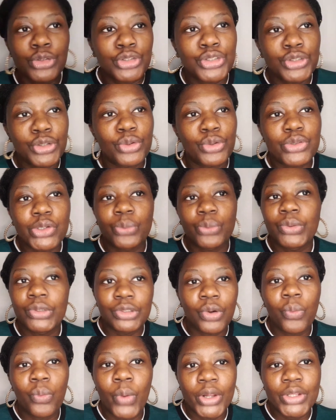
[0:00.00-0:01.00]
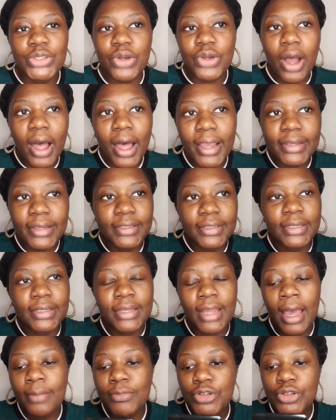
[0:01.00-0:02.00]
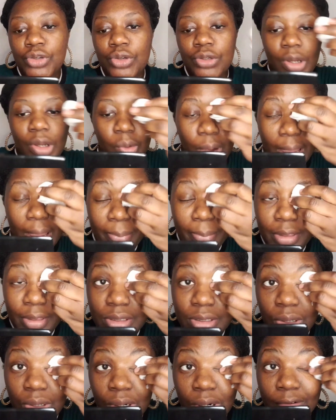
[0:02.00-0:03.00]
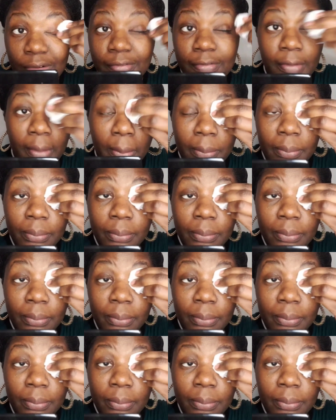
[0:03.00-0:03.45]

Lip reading: to show, so we don't want to hide it. I'm just gonna wipe this off,